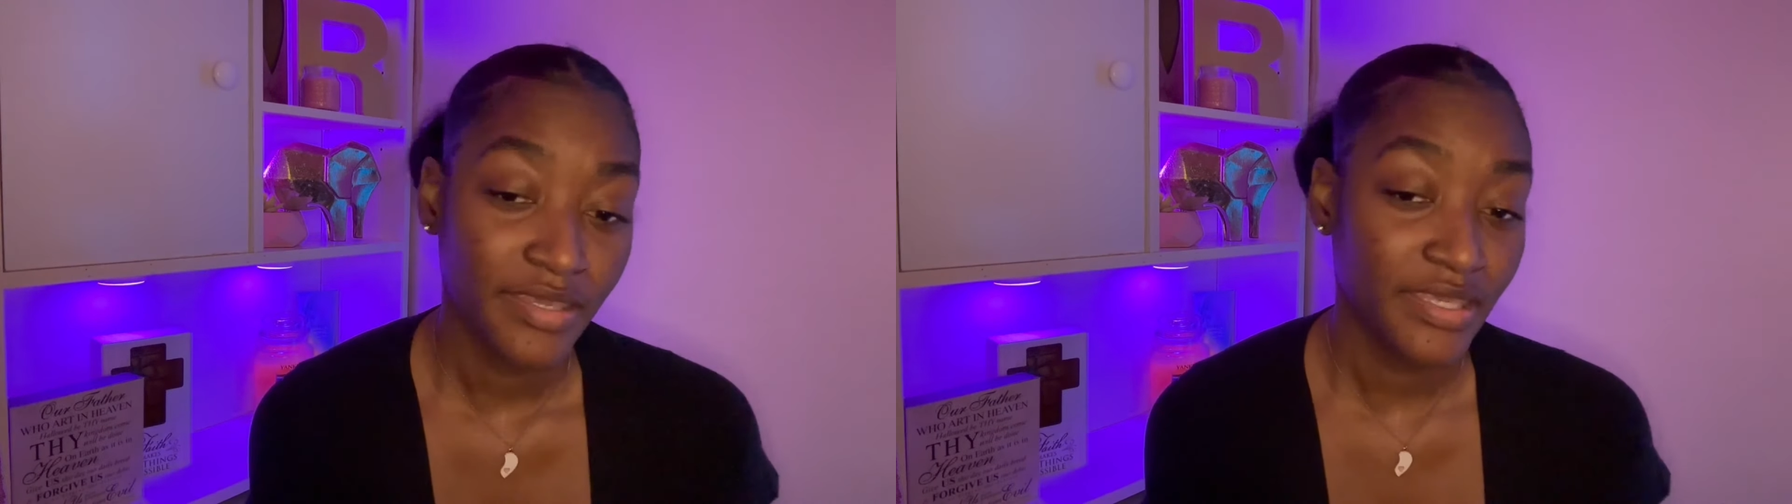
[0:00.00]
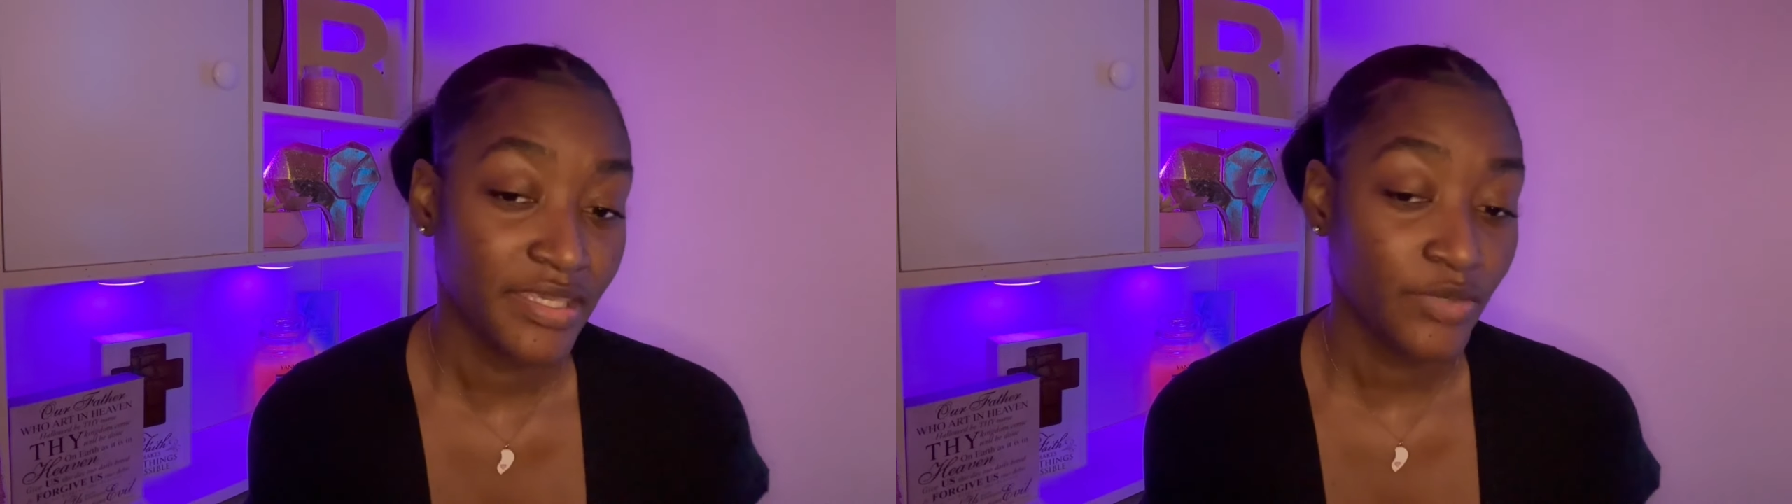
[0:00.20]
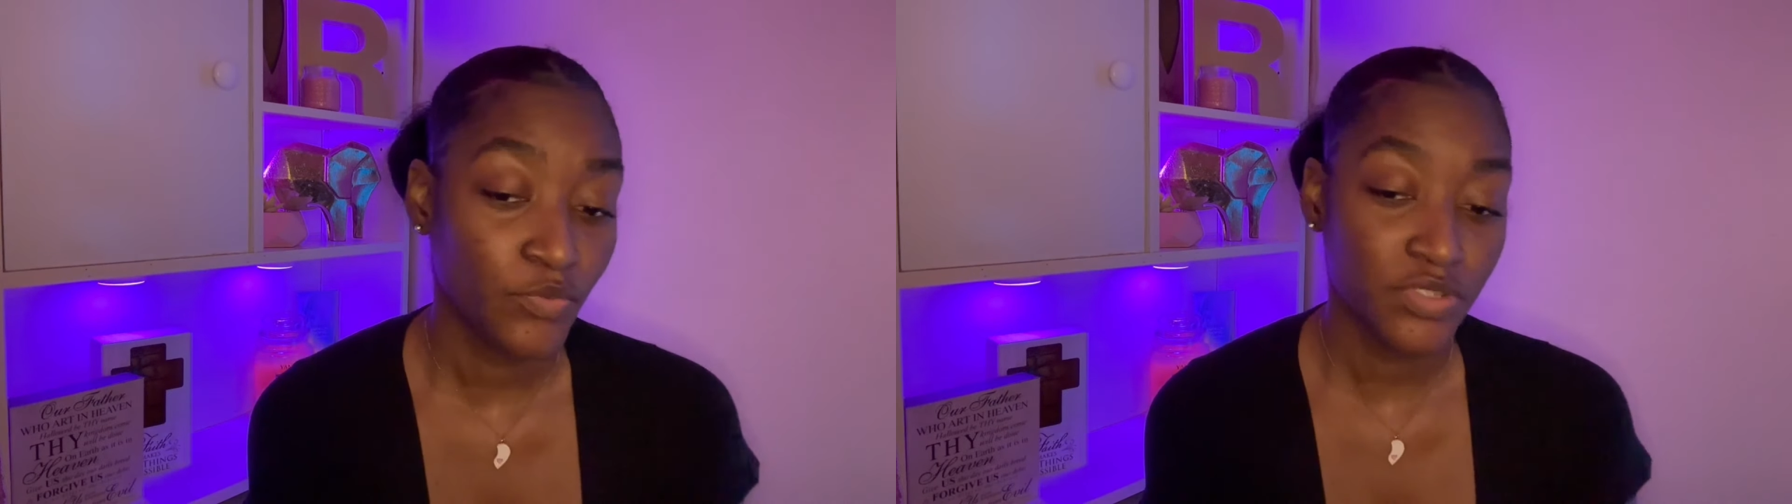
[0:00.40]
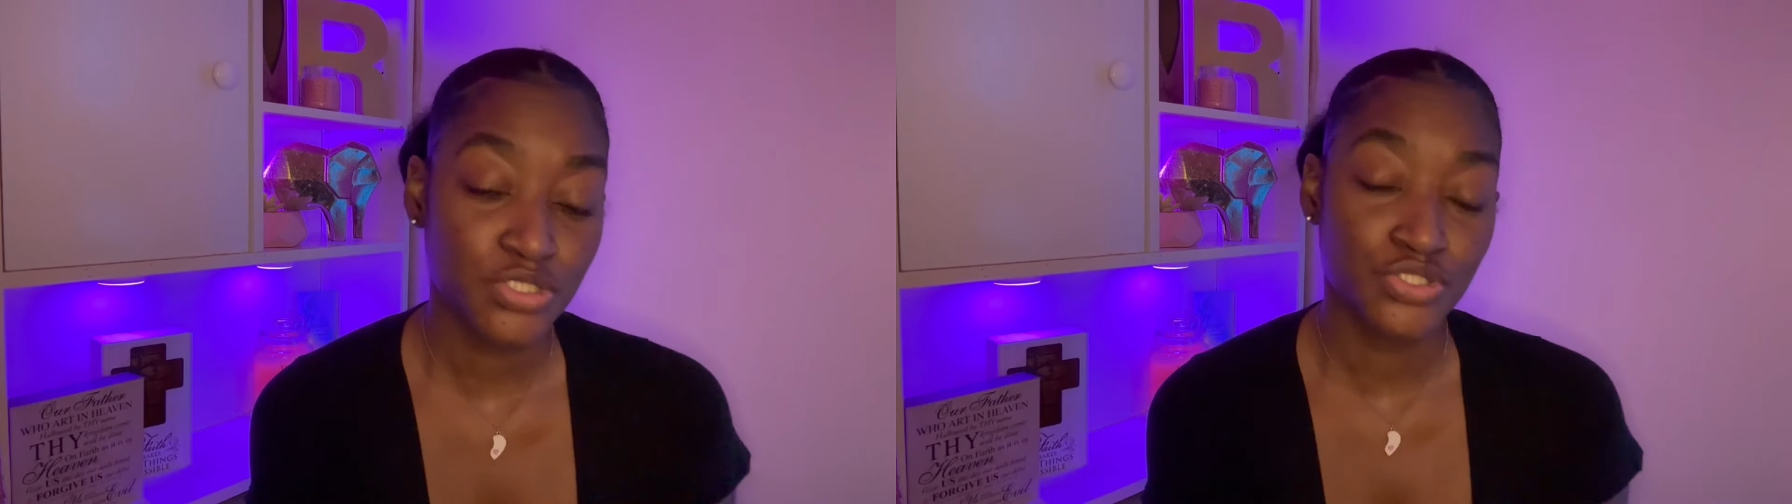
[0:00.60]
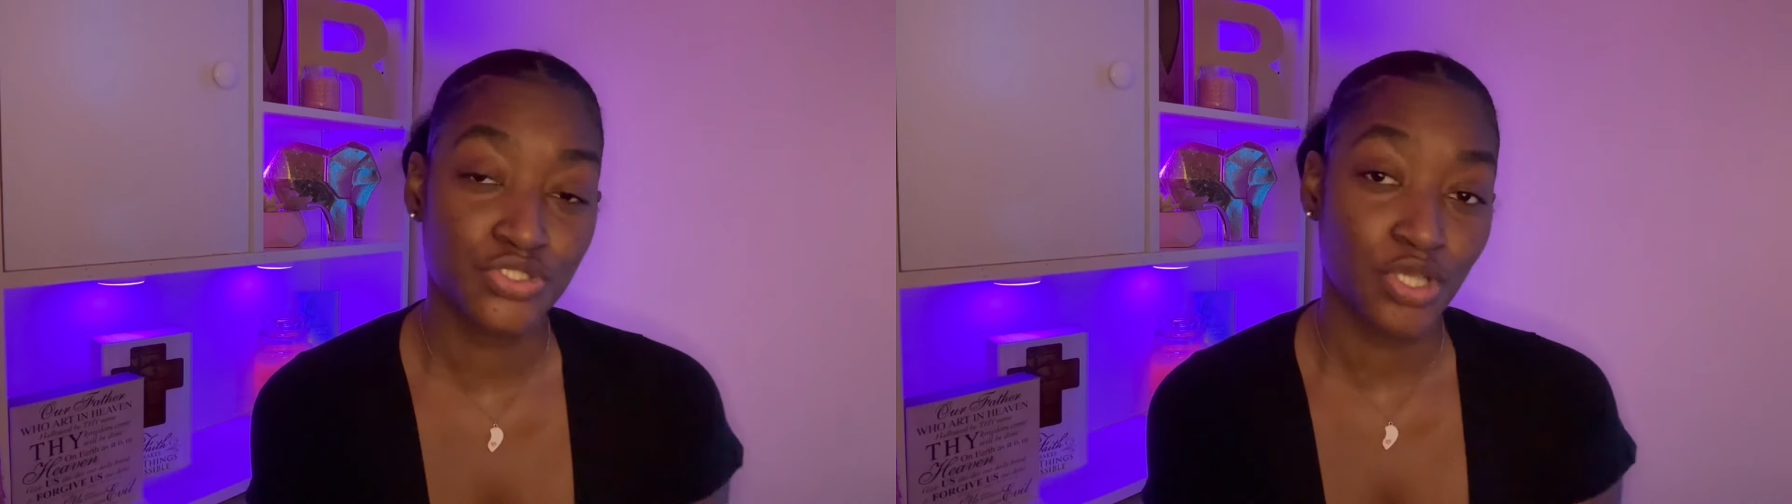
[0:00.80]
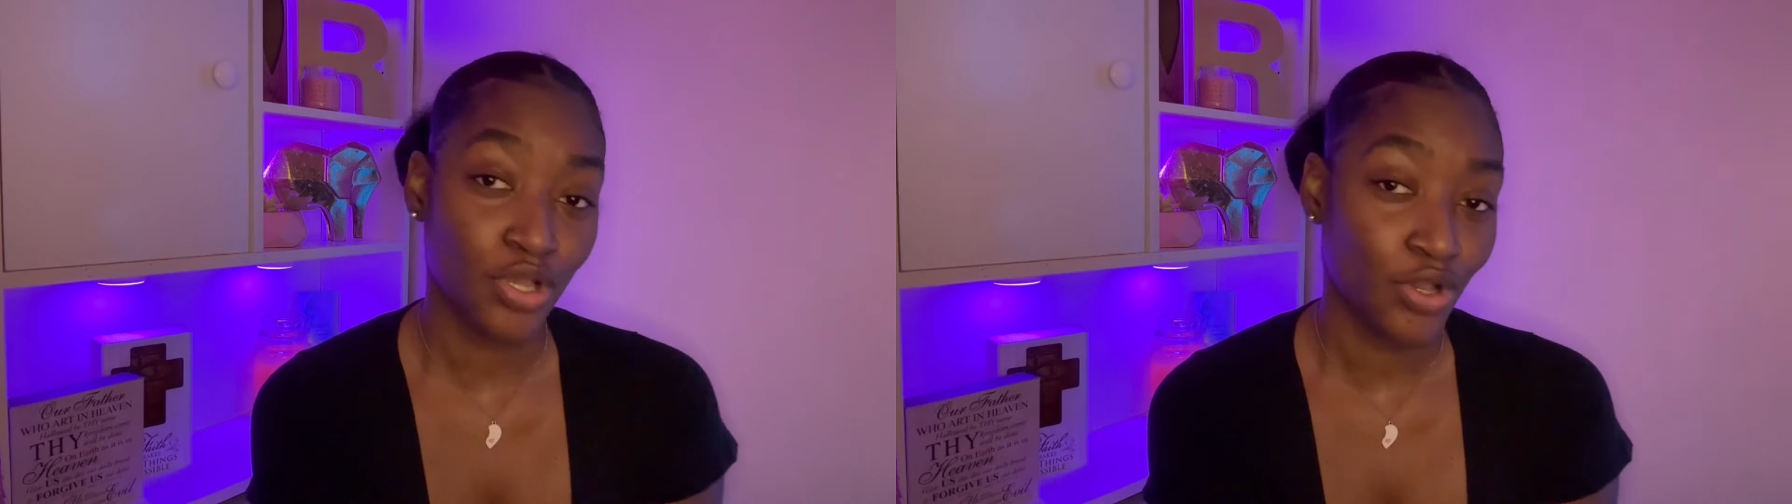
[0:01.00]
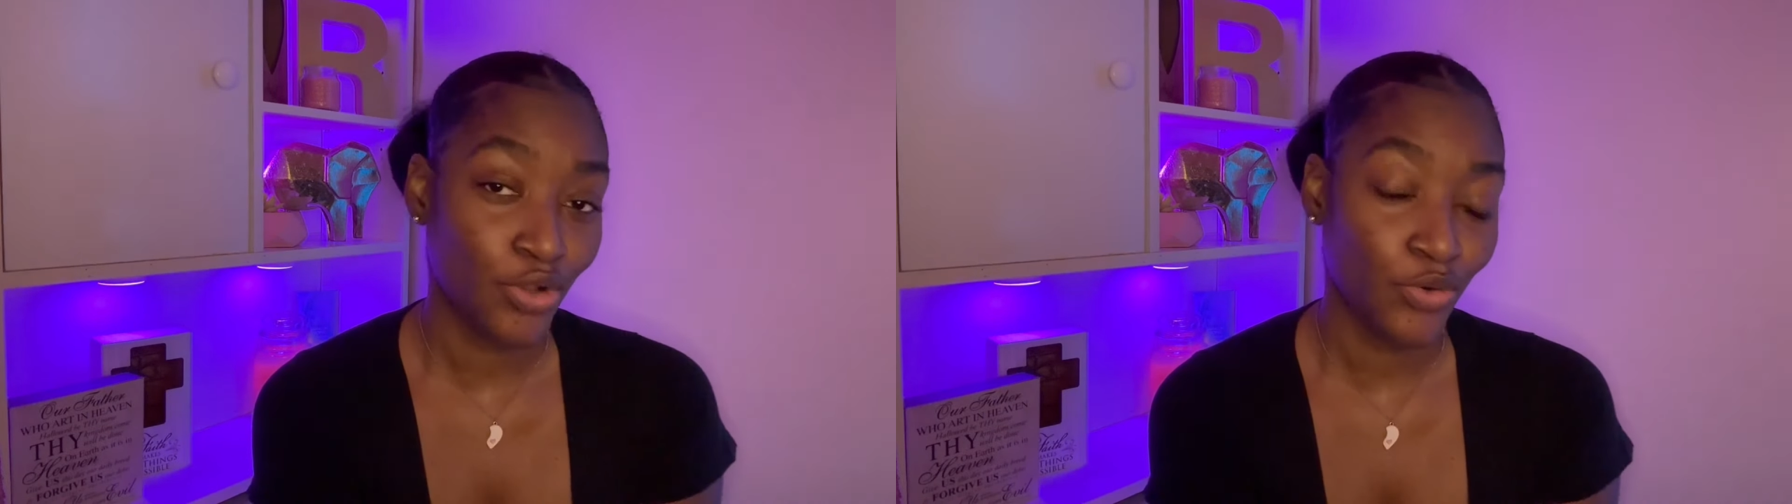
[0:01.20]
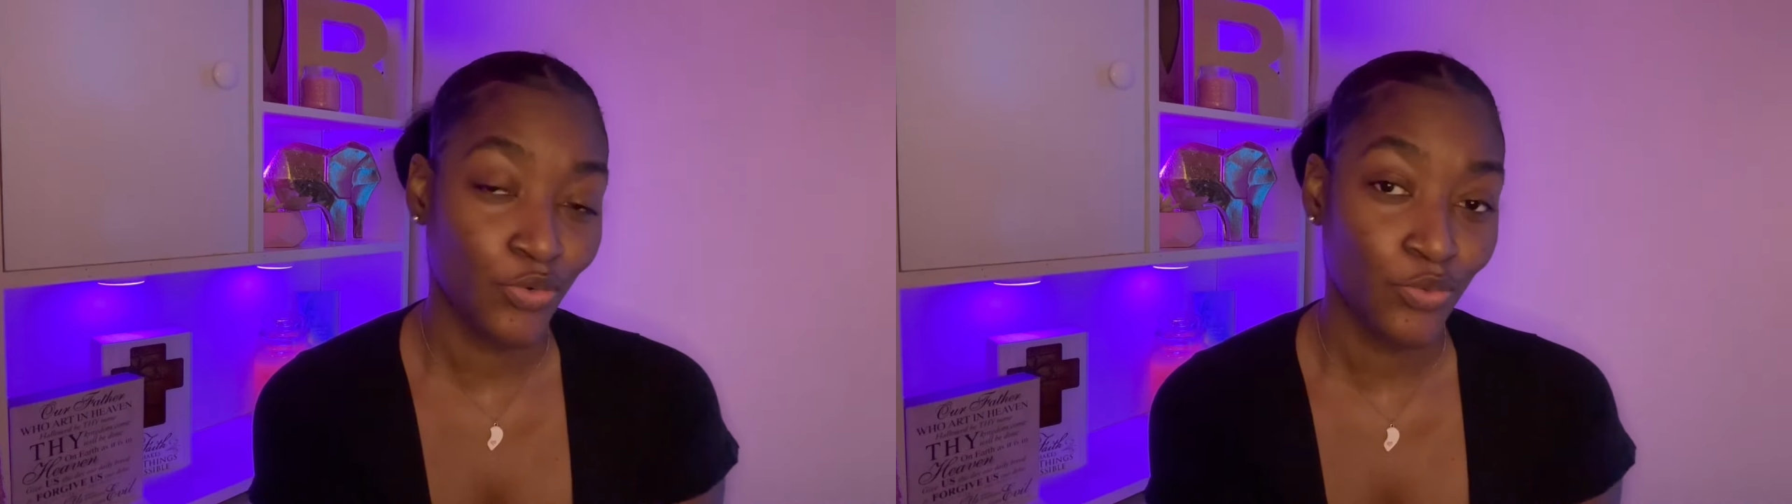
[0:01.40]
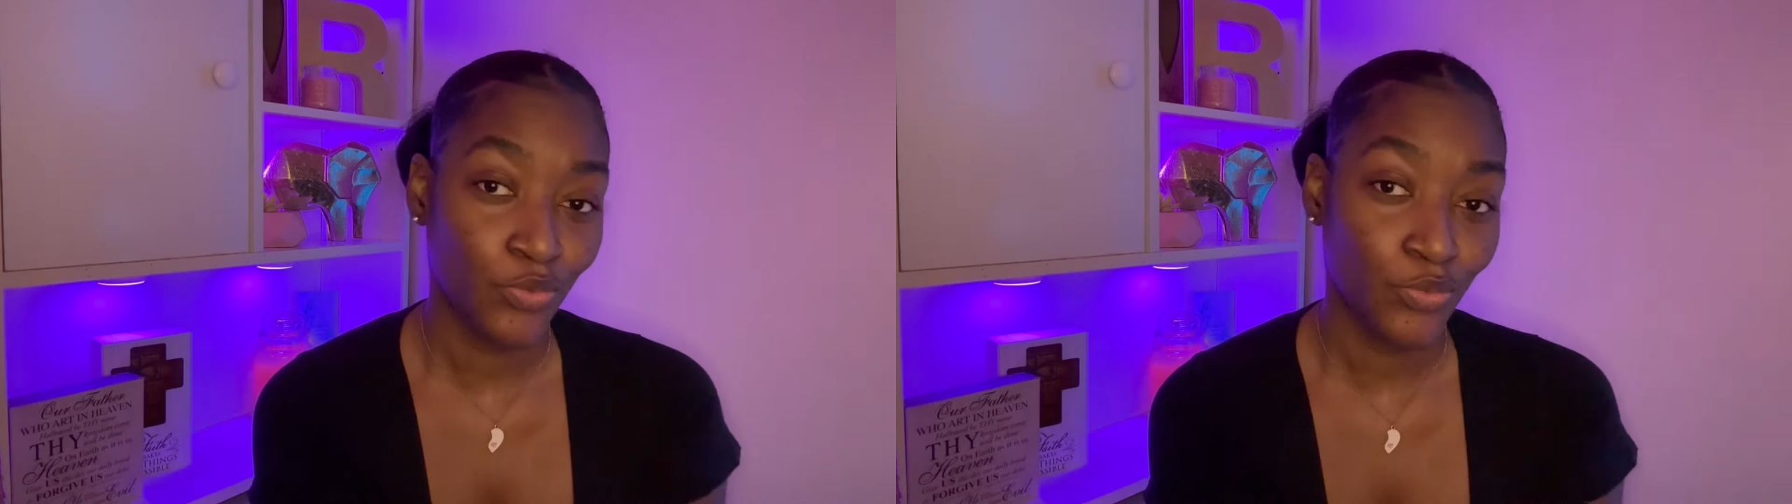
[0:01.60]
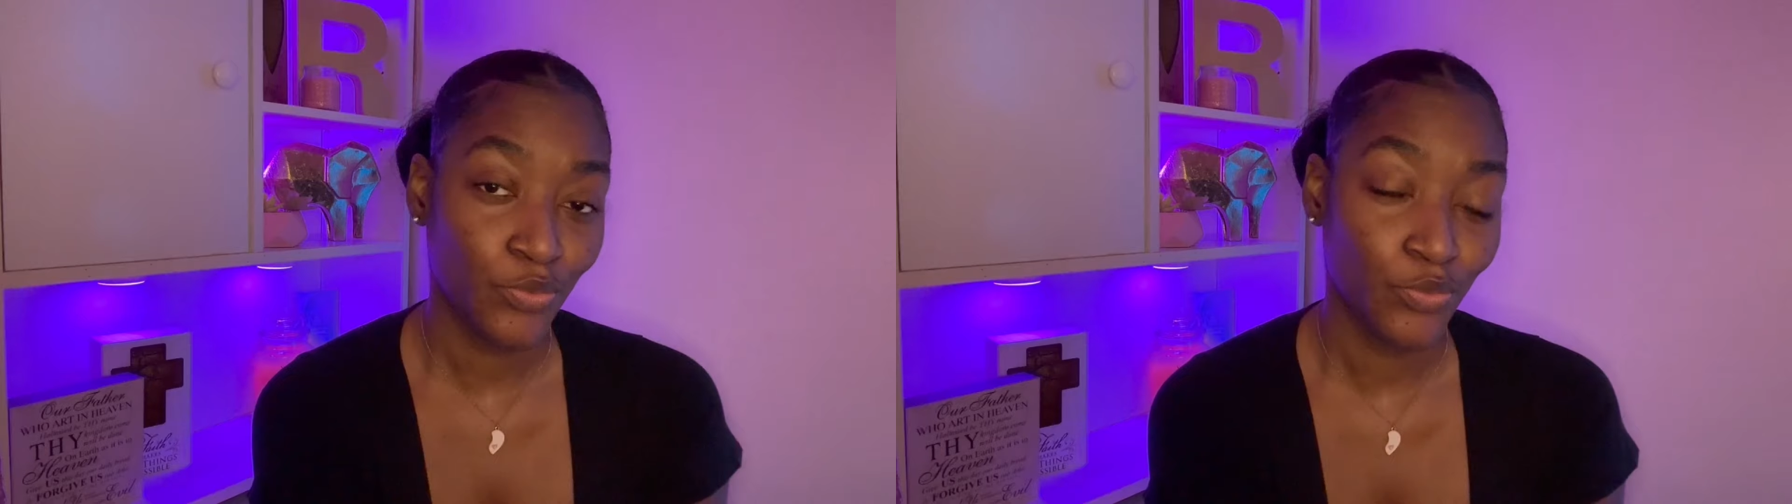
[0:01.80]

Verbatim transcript: It was so